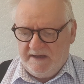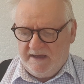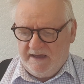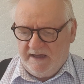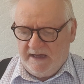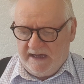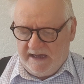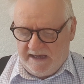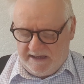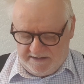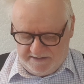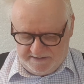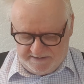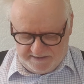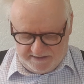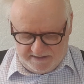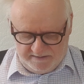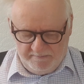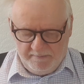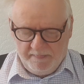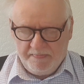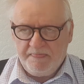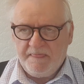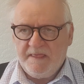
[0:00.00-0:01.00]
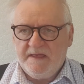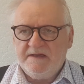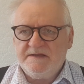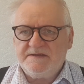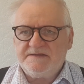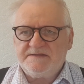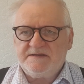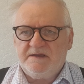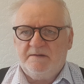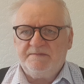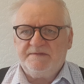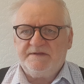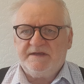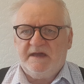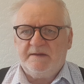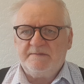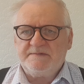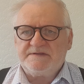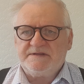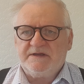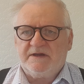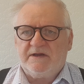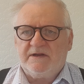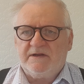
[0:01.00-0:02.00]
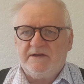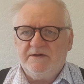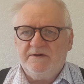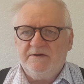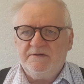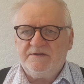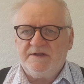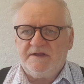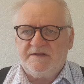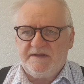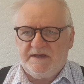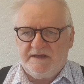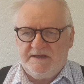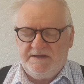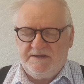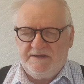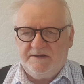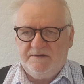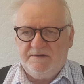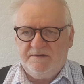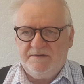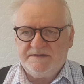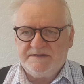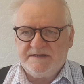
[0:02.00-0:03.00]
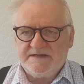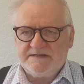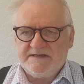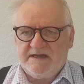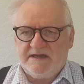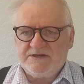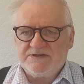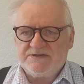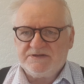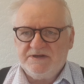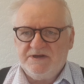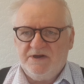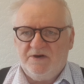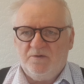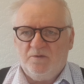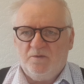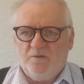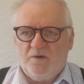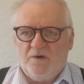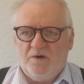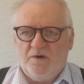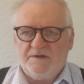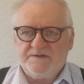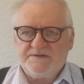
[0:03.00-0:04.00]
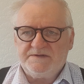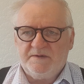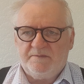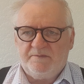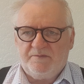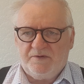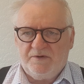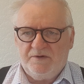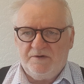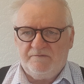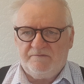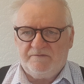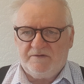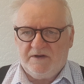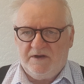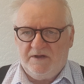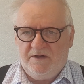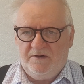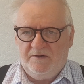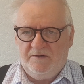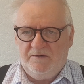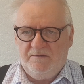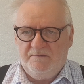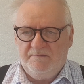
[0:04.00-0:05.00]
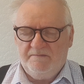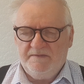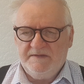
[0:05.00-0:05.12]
And sometimes the glue that they use is actually a waterproof glue.